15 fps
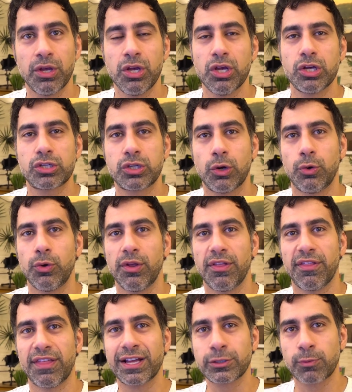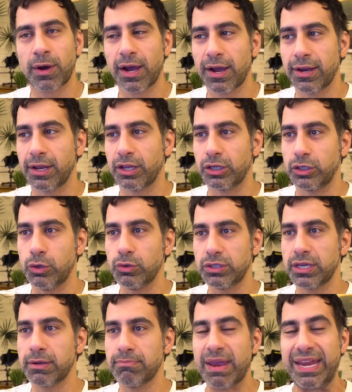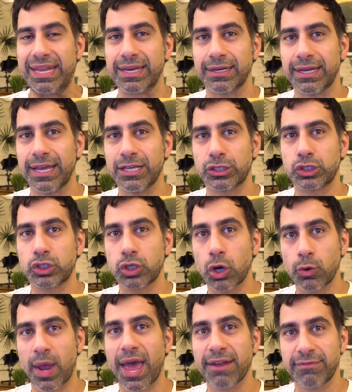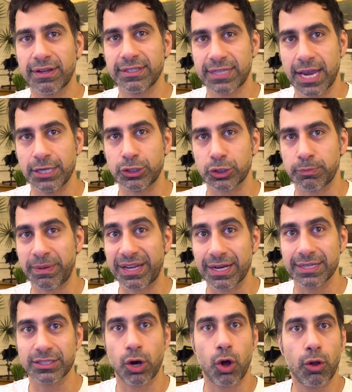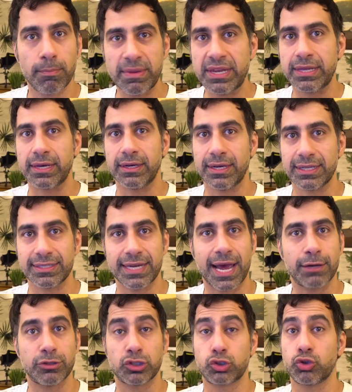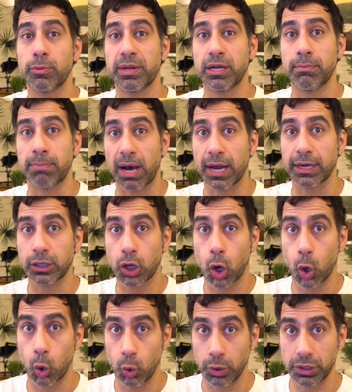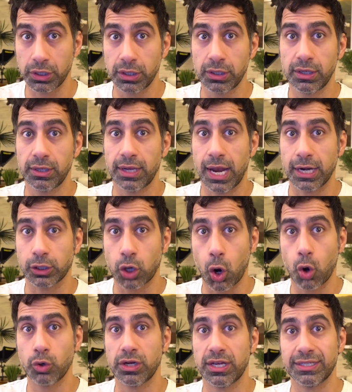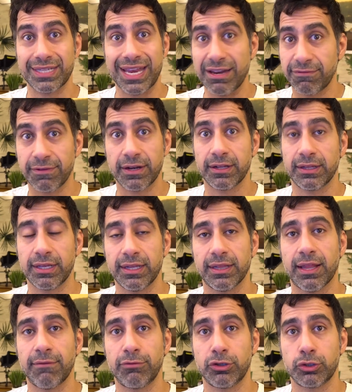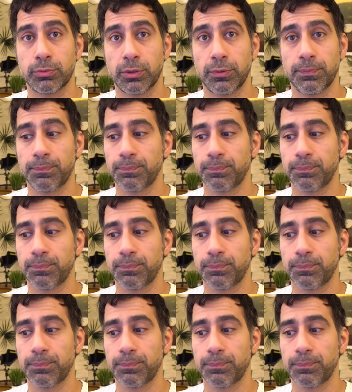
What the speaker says: So that's why using media is so advantageous, because all media is now distributed by code, and code is infinitely leverageable.